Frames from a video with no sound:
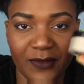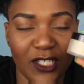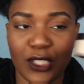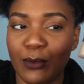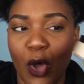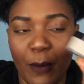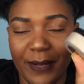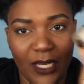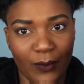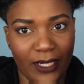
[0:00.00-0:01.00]
The small
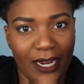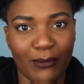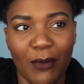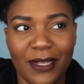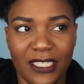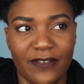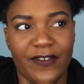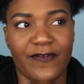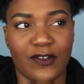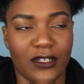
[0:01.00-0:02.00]
mini one. I bought
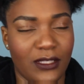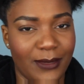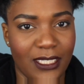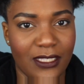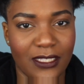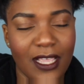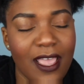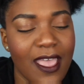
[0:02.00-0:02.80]
myself it for Christmas.